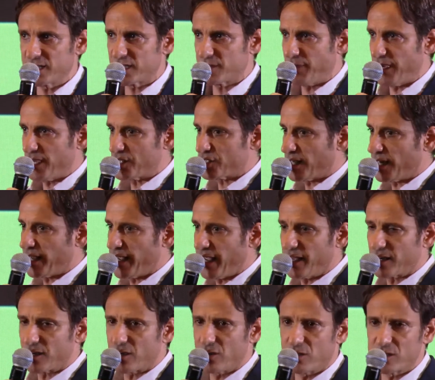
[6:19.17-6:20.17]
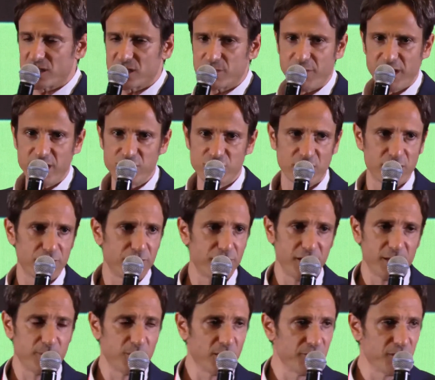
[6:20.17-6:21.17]
special aircon, special
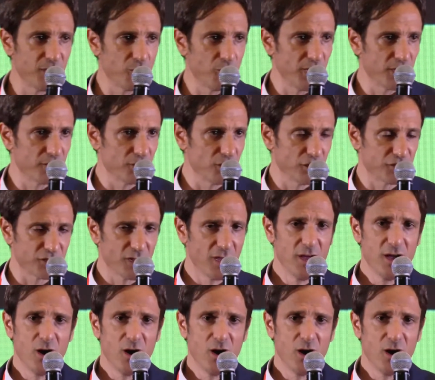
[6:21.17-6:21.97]
film on the windows.